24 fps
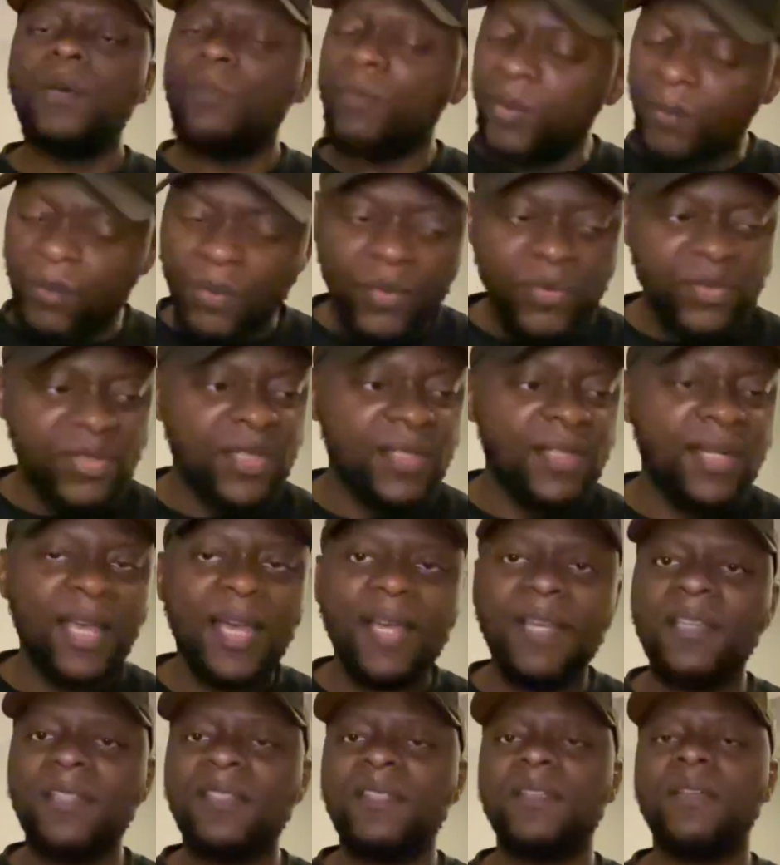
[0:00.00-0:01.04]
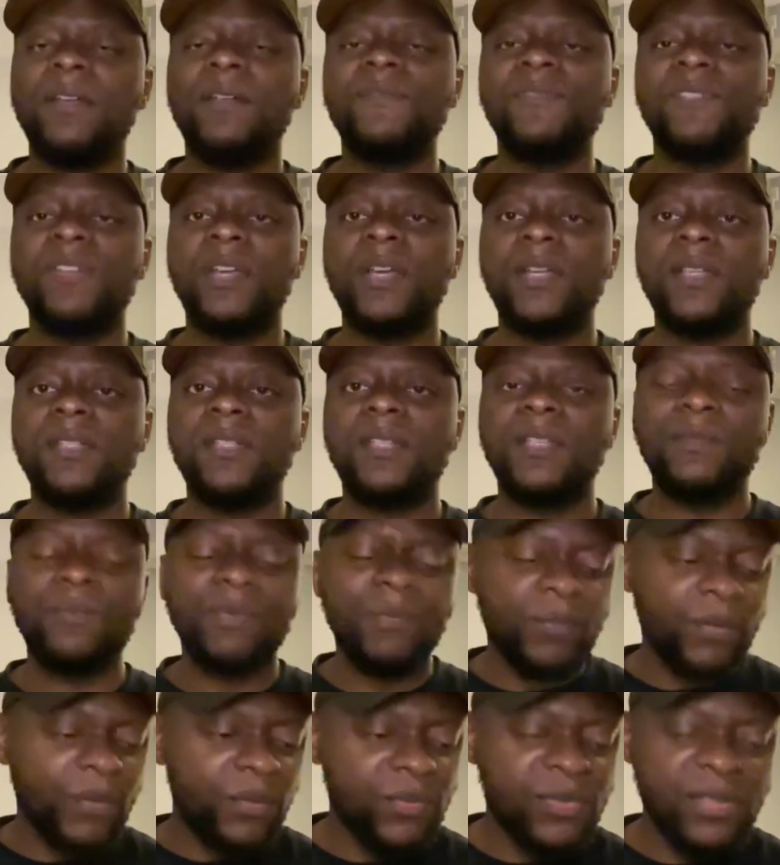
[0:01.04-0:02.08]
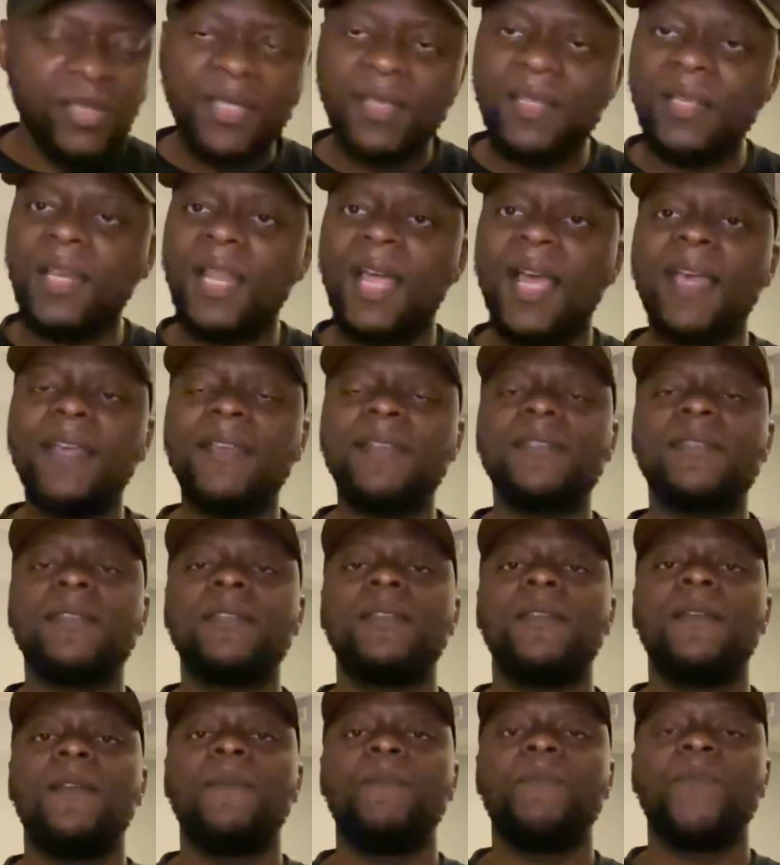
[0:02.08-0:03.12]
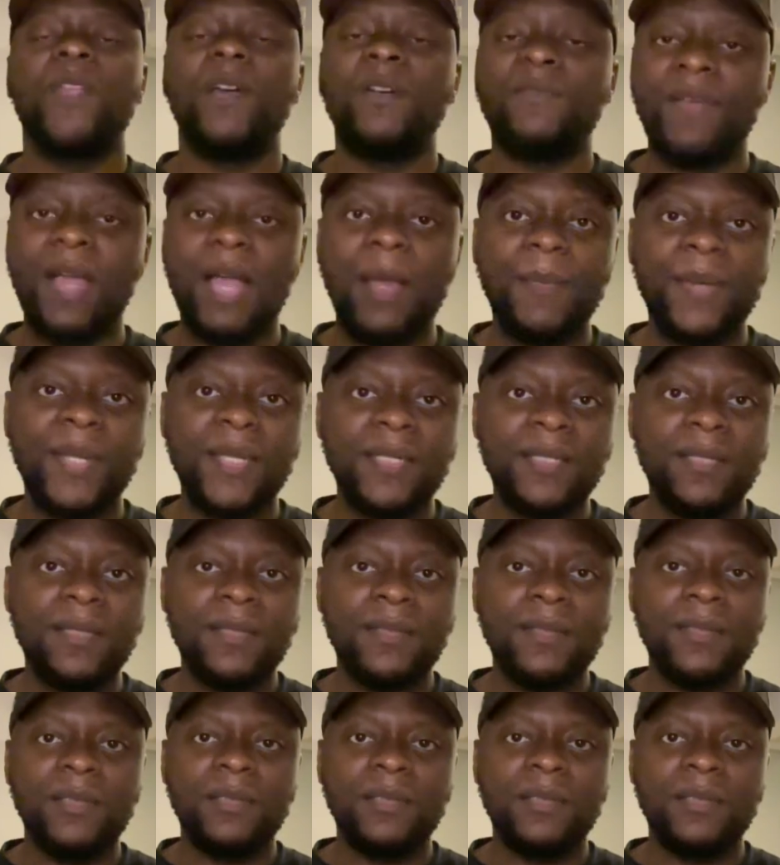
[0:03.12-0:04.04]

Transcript: We will see the likes of Xerxes. We will see the likes of Ahmad,